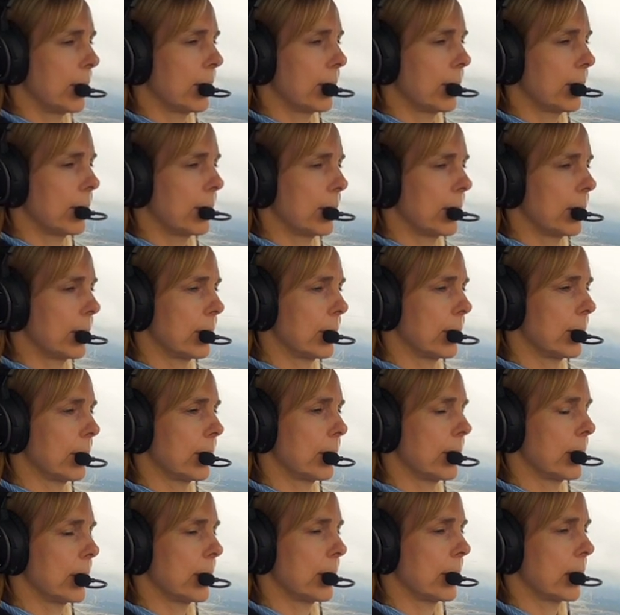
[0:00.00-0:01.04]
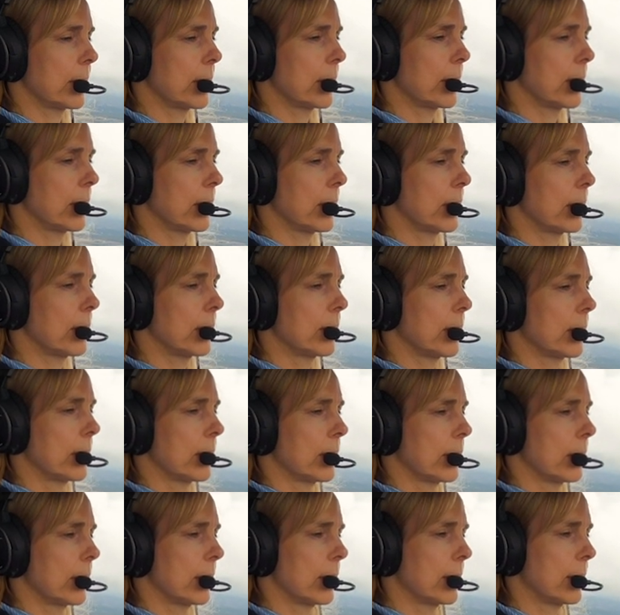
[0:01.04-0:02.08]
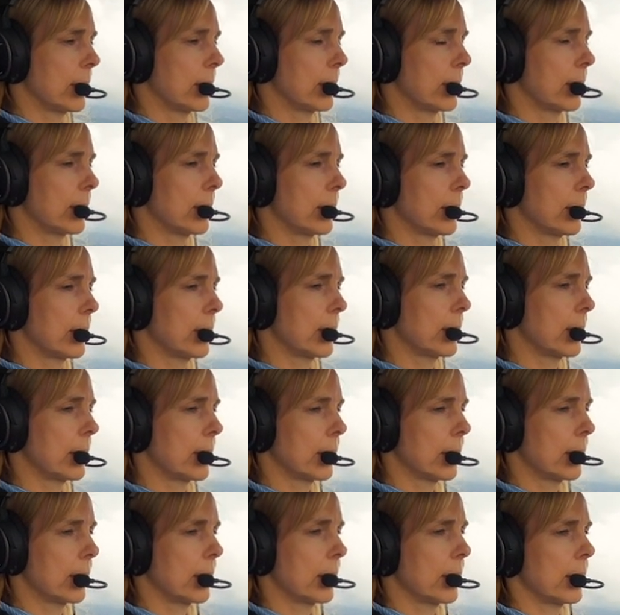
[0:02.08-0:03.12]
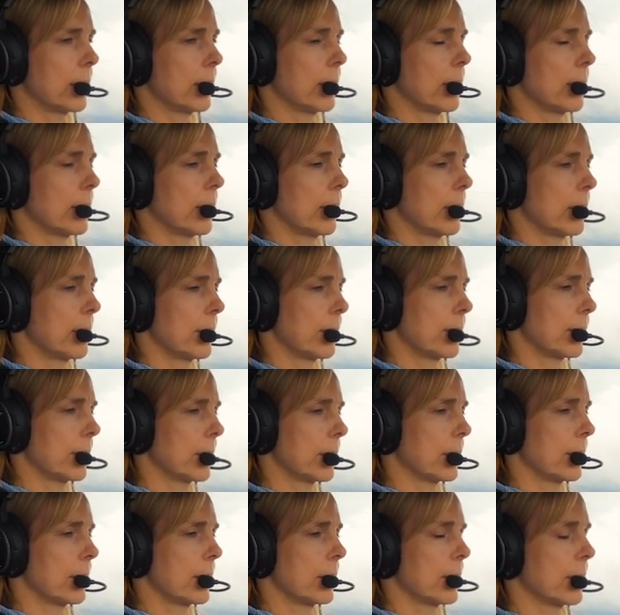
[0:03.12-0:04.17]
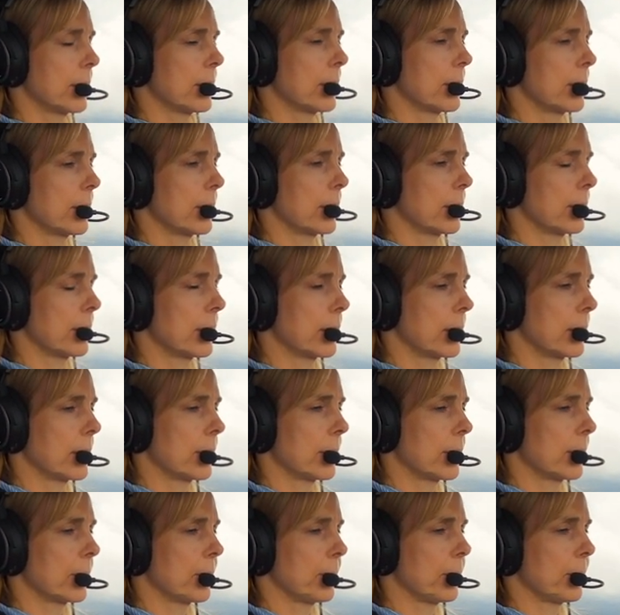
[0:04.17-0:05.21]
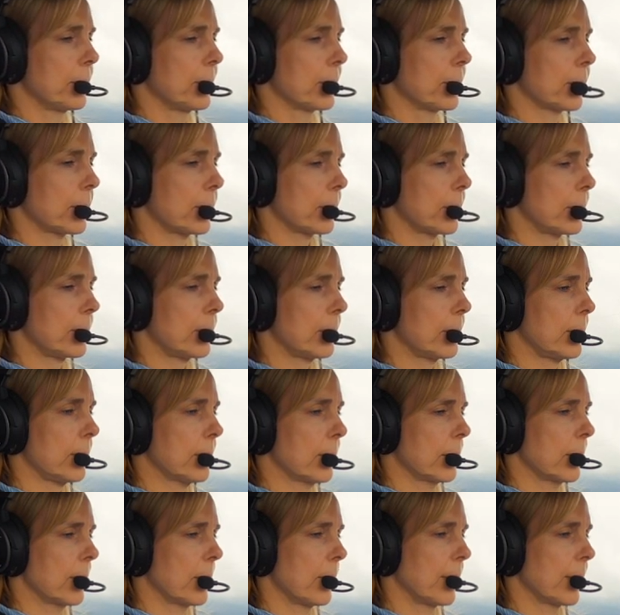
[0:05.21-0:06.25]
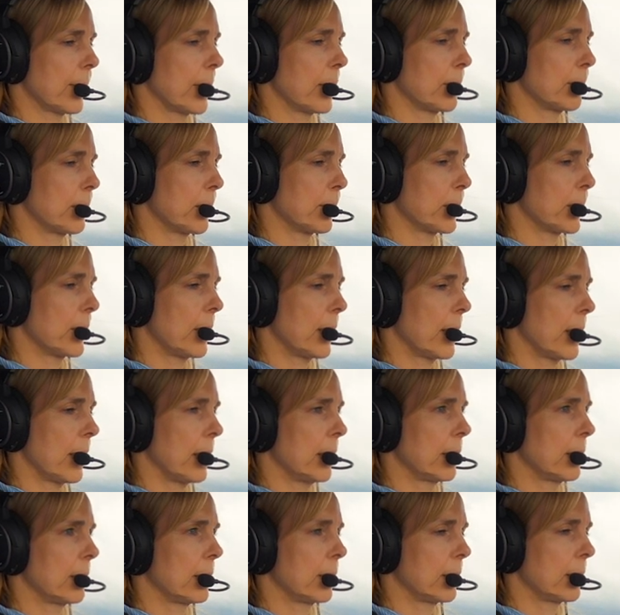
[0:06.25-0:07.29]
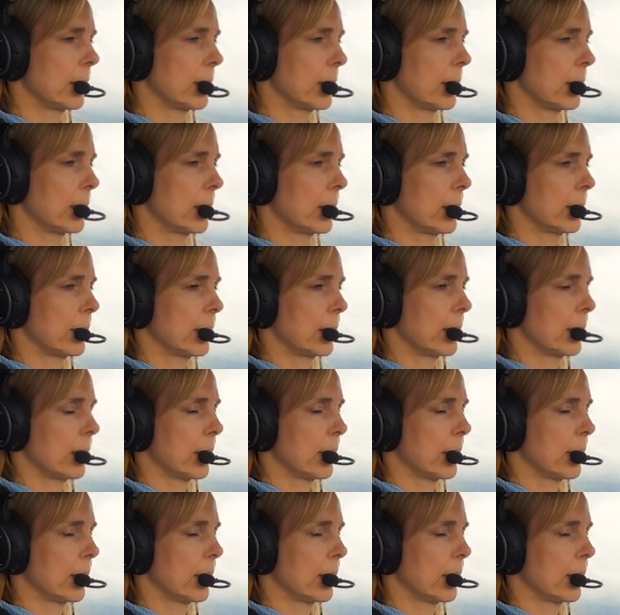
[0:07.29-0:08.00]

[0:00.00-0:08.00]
(silent)